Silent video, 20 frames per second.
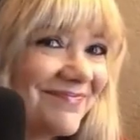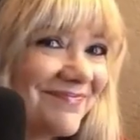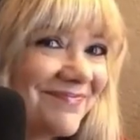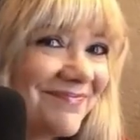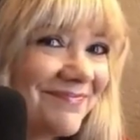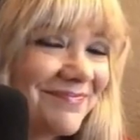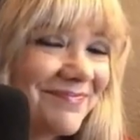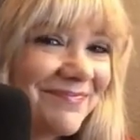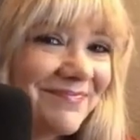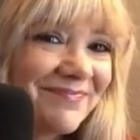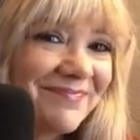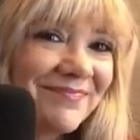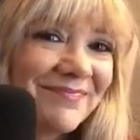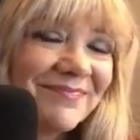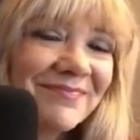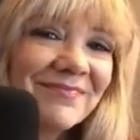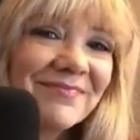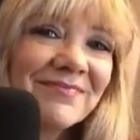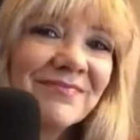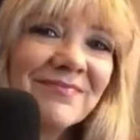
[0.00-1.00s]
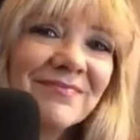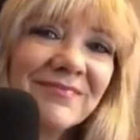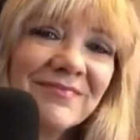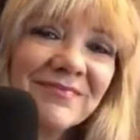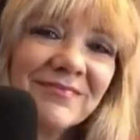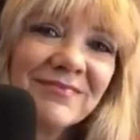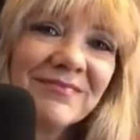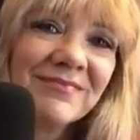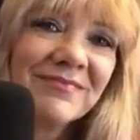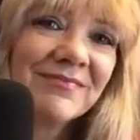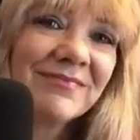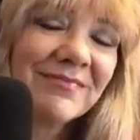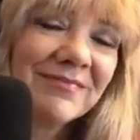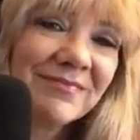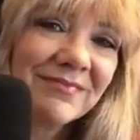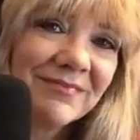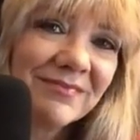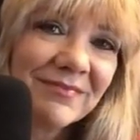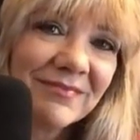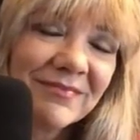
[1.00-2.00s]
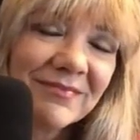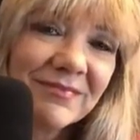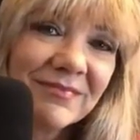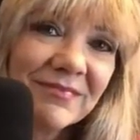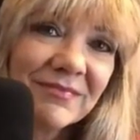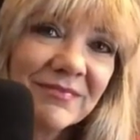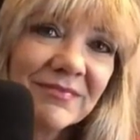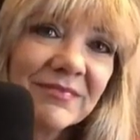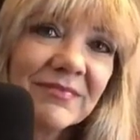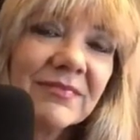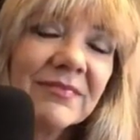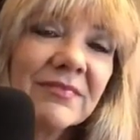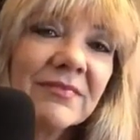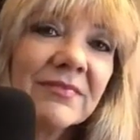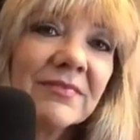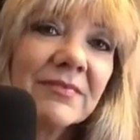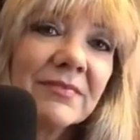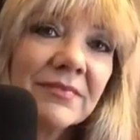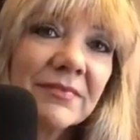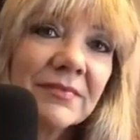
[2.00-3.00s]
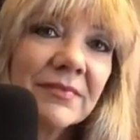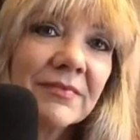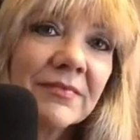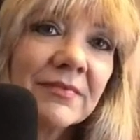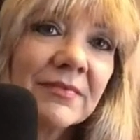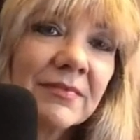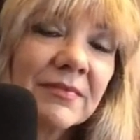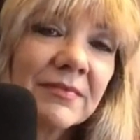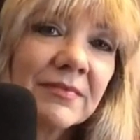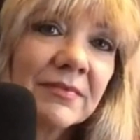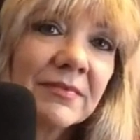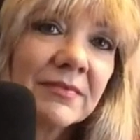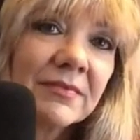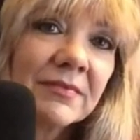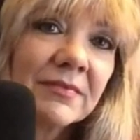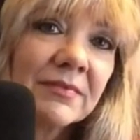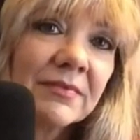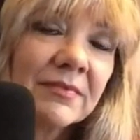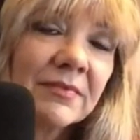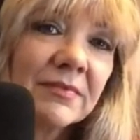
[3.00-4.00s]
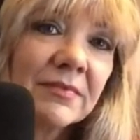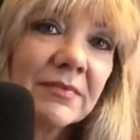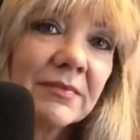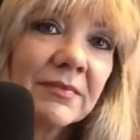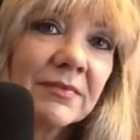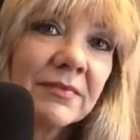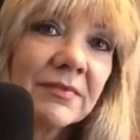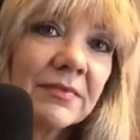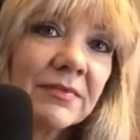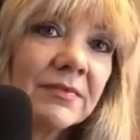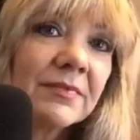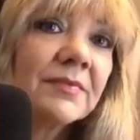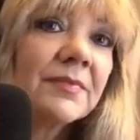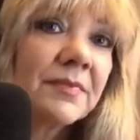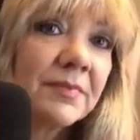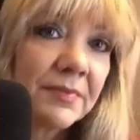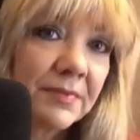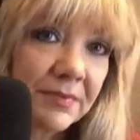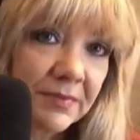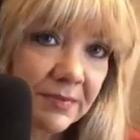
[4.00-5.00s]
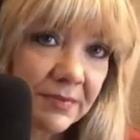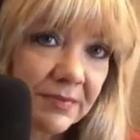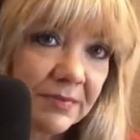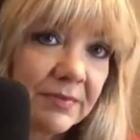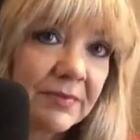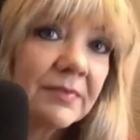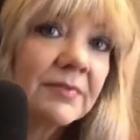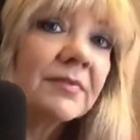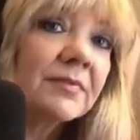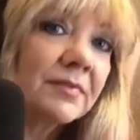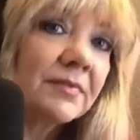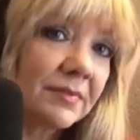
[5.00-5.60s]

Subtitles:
The person shown says nothing.